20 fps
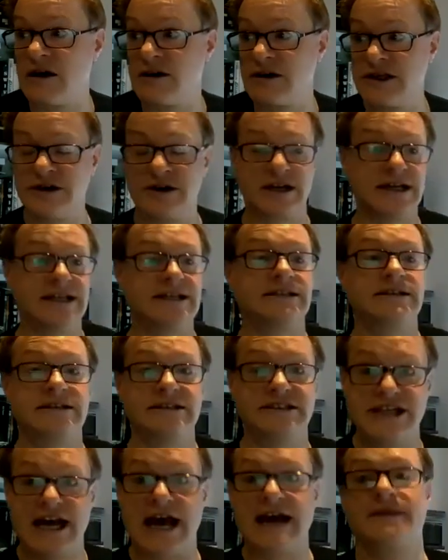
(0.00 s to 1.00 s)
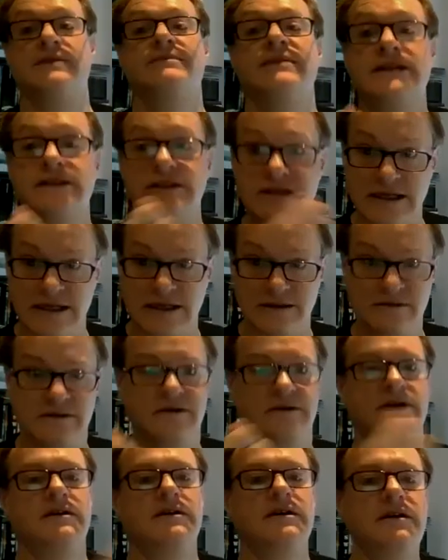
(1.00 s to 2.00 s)
and you can inject them
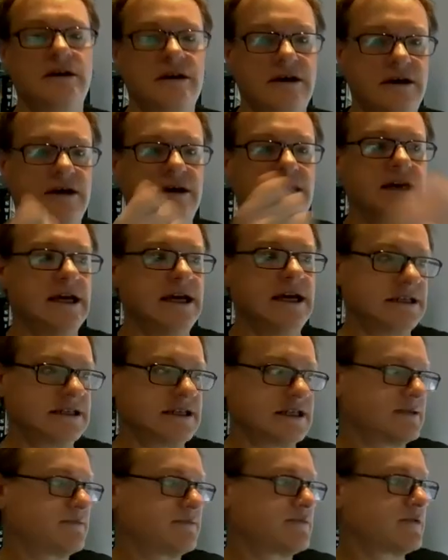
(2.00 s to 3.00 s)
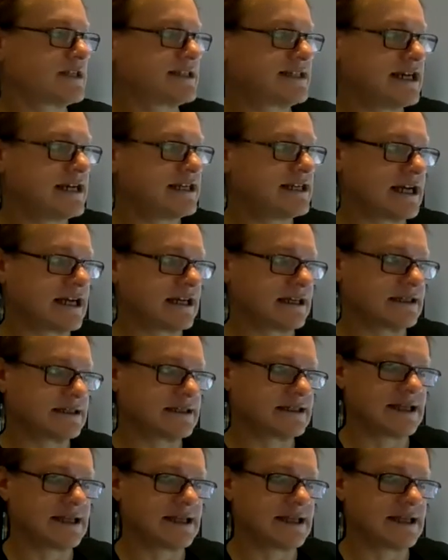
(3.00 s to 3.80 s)
into the proceedings,